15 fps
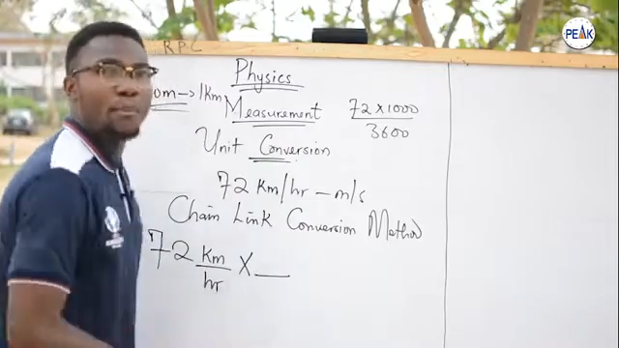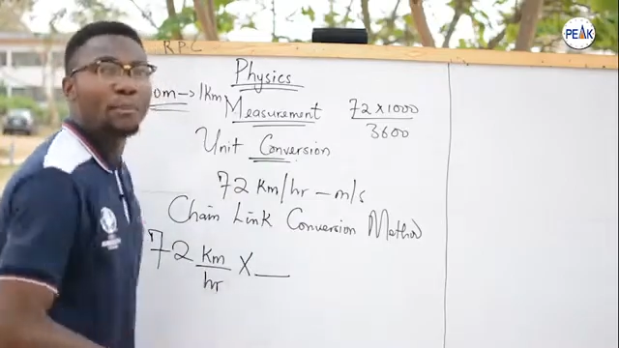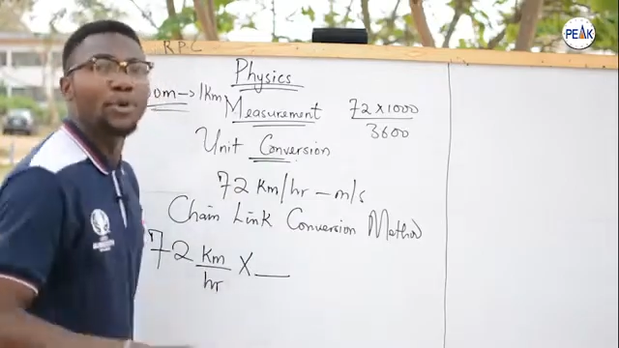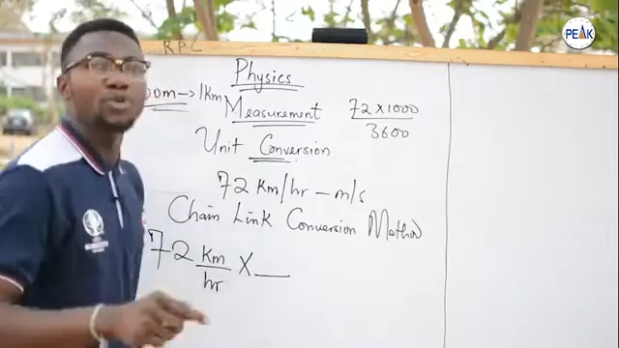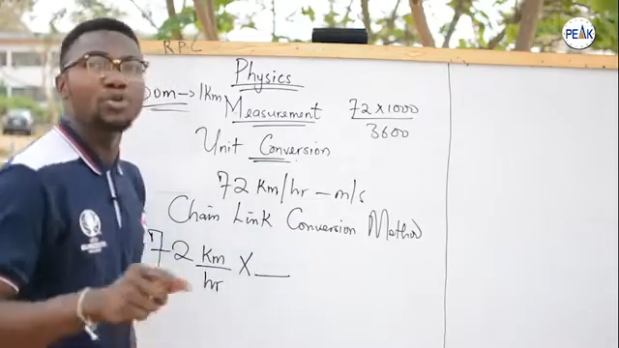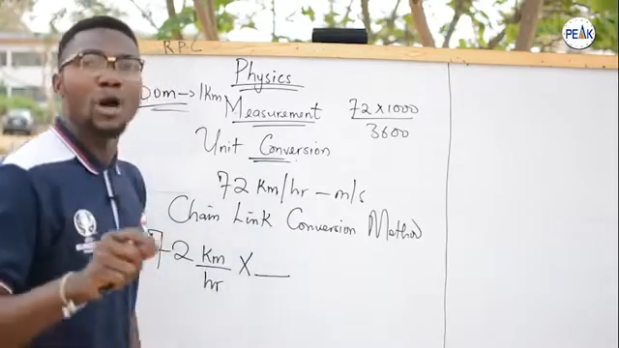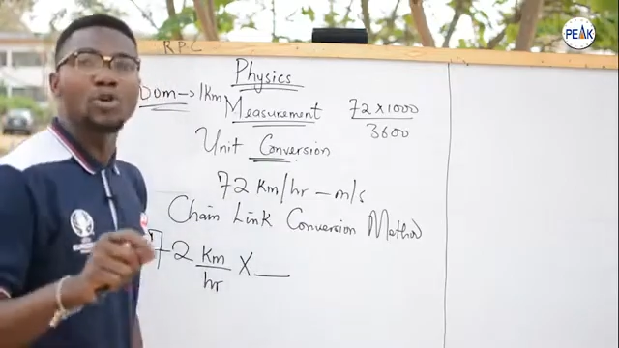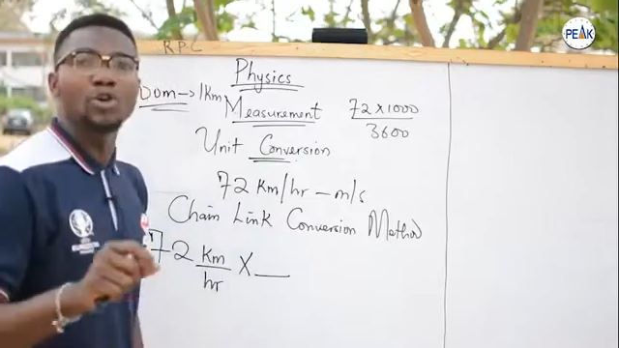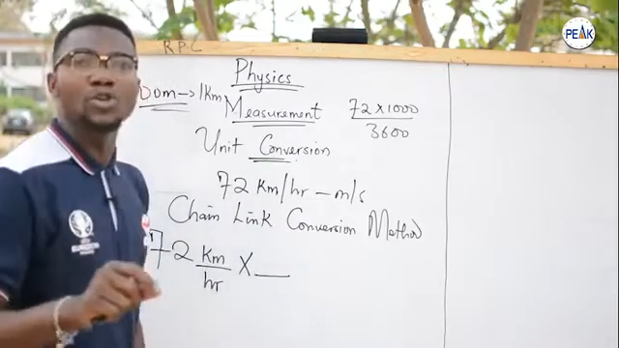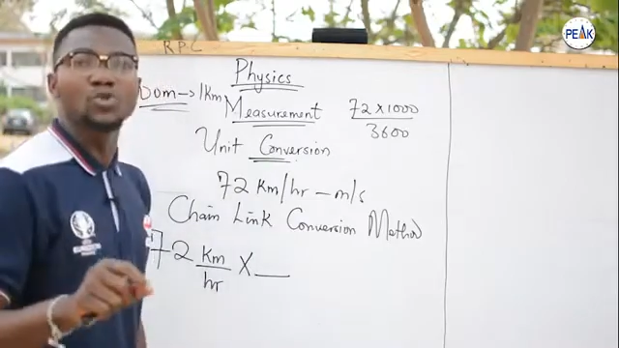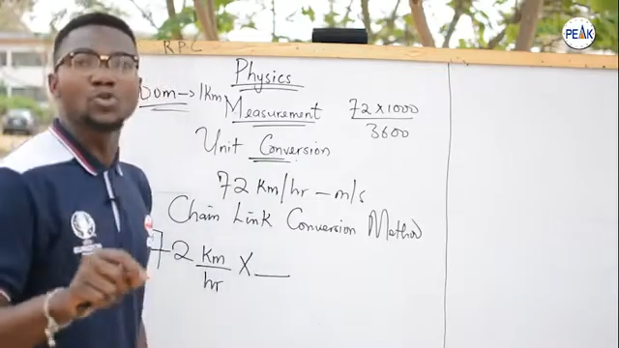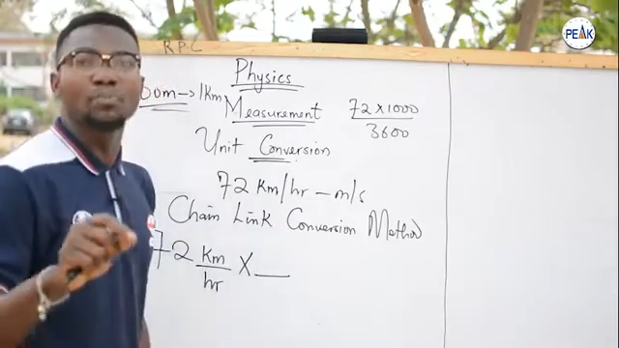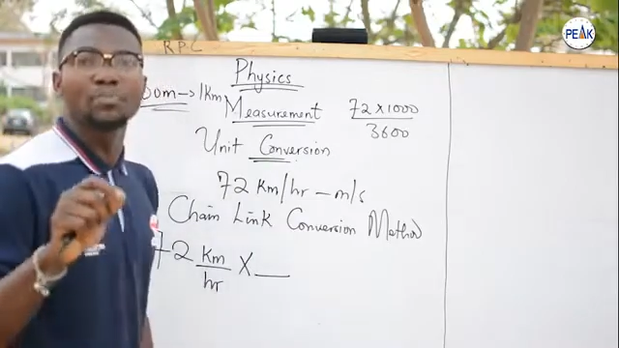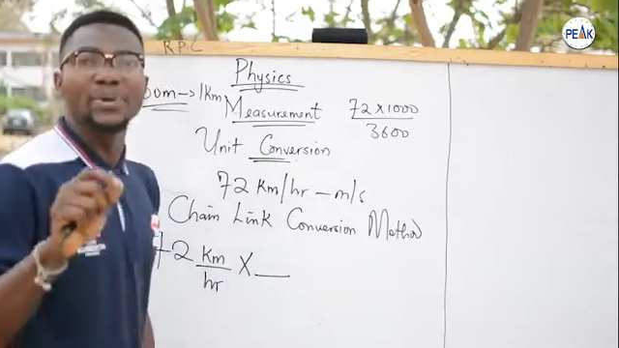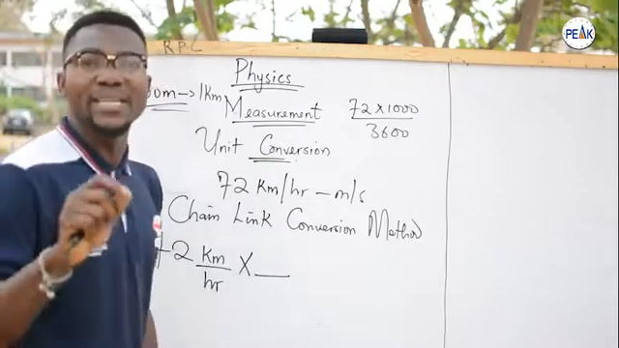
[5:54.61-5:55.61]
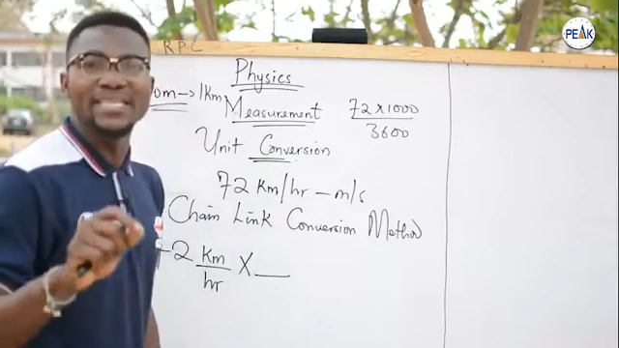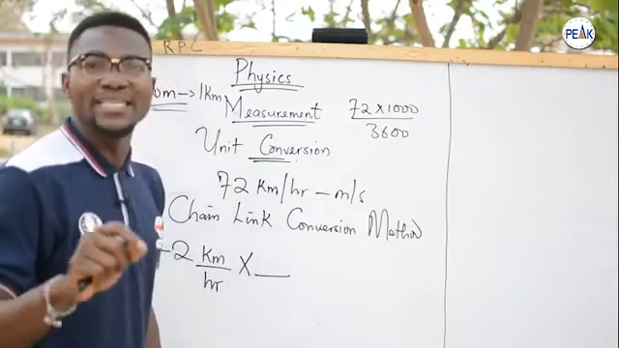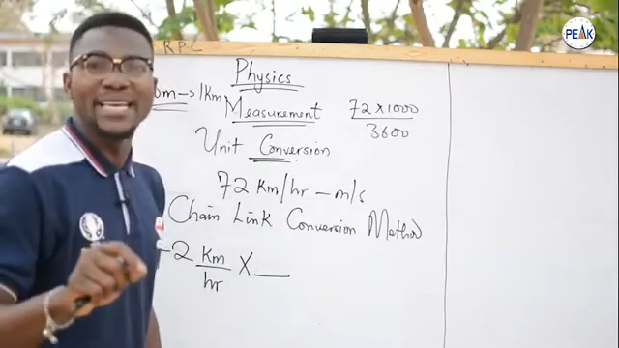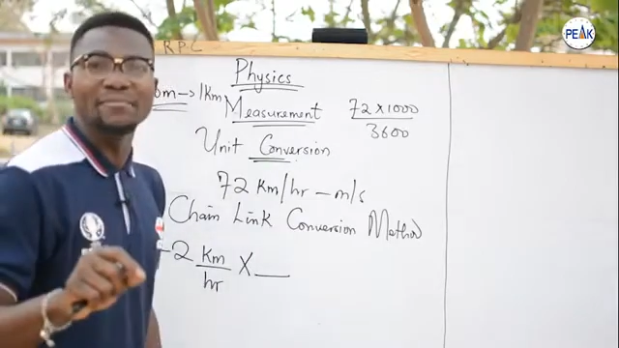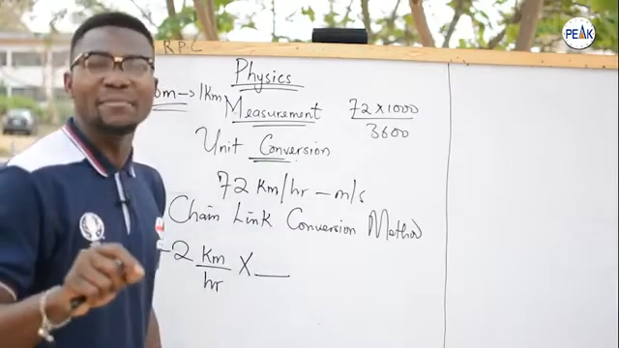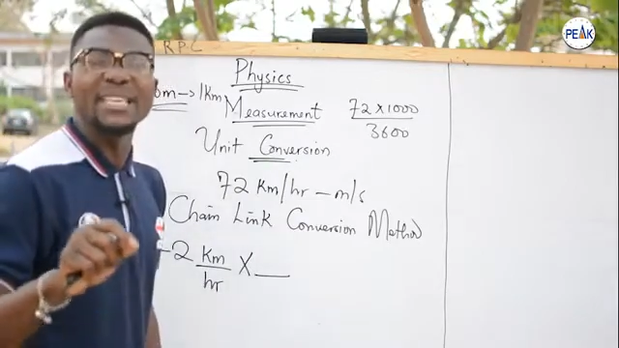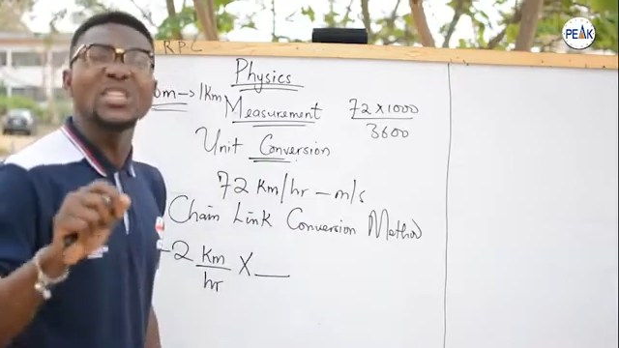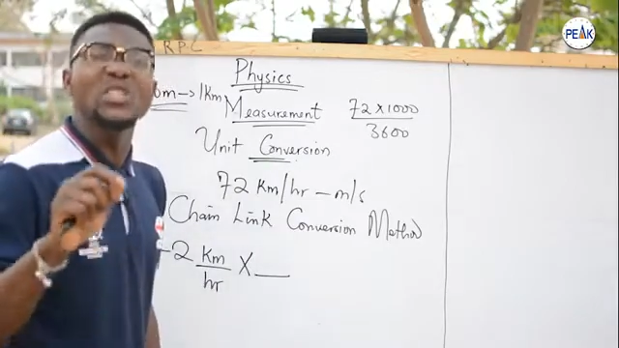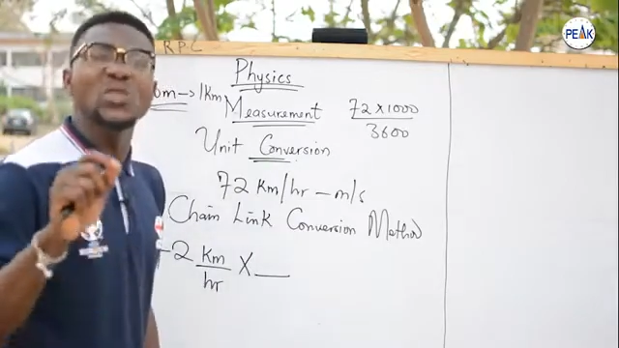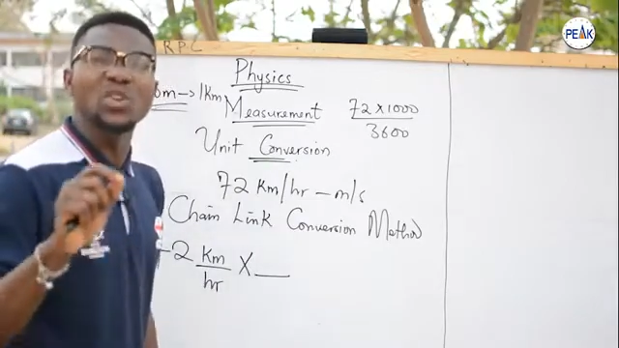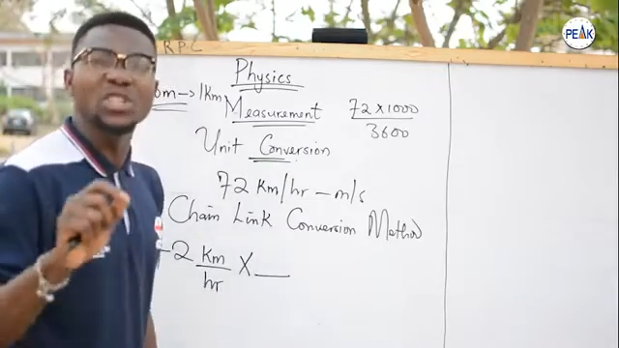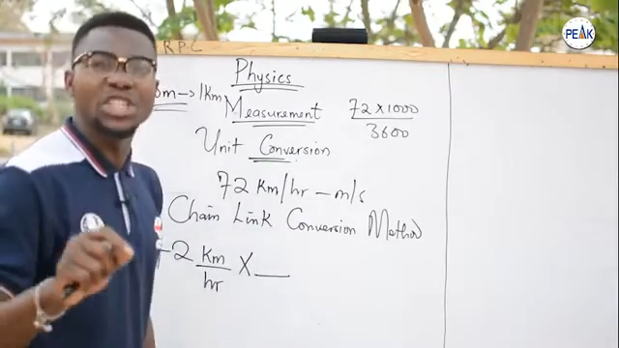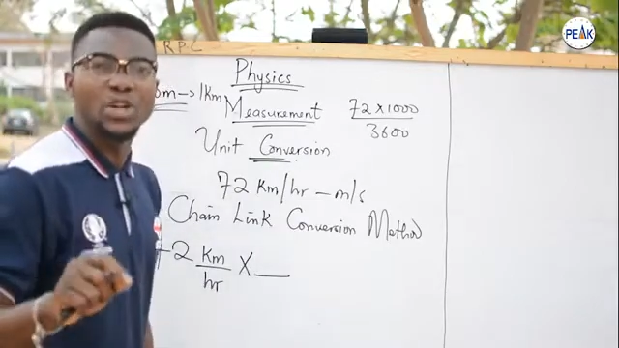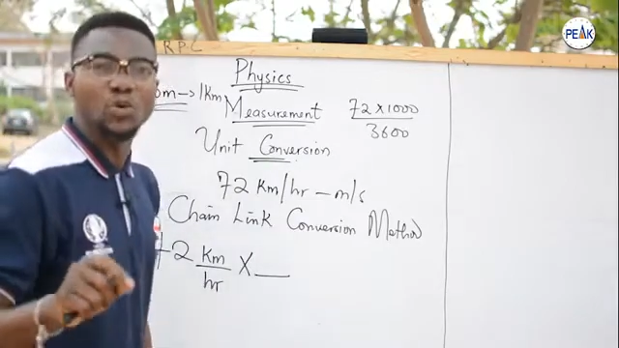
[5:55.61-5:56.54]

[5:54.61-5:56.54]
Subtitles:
But you are going to place them in such